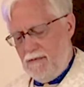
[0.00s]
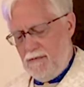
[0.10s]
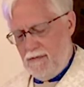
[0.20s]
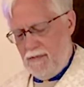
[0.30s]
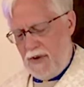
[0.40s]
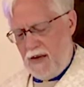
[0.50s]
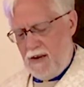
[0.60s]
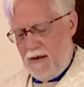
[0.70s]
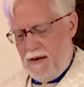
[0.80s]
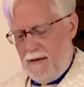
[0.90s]

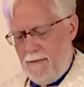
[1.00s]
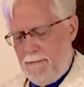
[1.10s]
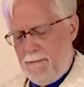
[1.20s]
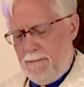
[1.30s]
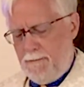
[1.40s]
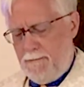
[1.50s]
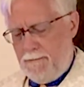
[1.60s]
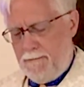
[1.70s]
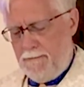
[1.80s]
No one is speaking in this clip.